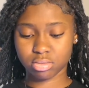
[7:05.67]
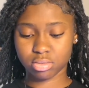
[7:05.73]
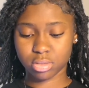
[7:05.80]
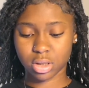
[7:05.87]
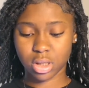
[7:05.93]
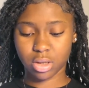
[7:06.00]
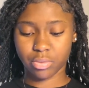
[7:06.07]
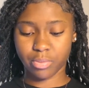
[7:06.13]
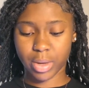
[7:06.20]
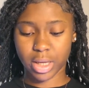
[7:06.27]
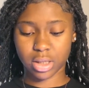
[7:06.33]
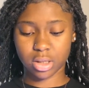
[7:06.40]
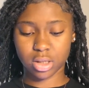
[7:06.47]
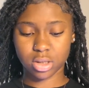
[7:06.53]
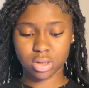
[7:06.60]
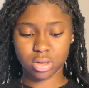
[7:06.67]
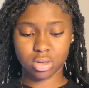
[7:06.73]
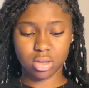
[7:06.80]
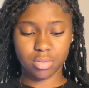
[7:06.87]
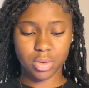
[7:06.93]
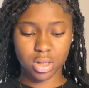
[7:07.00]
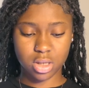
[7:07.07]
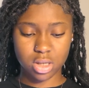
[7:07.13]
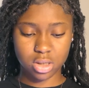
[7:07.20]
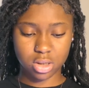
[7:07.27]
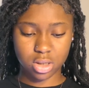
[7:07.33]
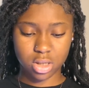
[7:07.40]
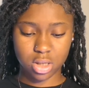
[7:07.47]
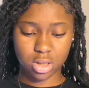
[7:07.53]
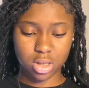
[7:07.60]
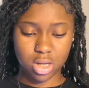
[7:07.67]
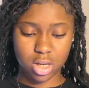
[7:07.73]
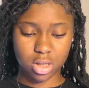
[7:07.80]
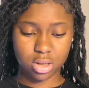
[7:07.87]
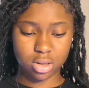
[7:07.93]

thing back there, so let me disconnect that.